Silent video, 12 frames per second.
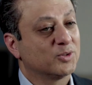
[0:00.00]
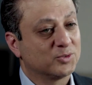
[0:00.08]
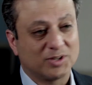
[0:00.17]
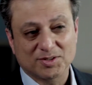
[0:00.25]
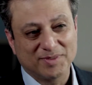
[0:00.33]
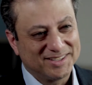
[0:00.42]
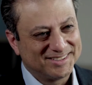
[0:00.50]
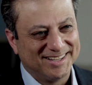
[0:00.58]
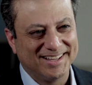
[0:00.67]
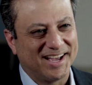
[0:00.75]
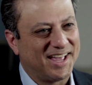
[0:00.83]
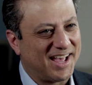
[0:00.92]
Trust me,
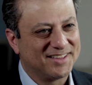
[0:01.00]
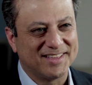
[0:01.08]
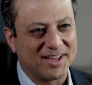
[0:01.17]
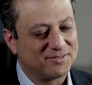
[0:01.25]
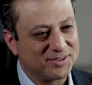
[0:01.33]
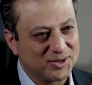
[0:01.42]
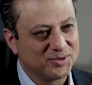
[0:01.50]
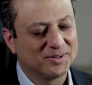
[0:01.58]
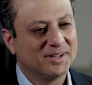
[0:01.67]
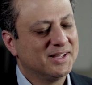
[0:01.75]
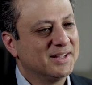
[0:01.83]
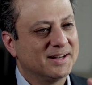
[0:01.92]
I had that view
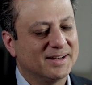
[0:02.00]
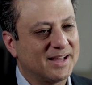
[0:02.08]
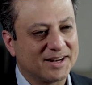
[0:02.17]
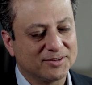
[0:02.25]
not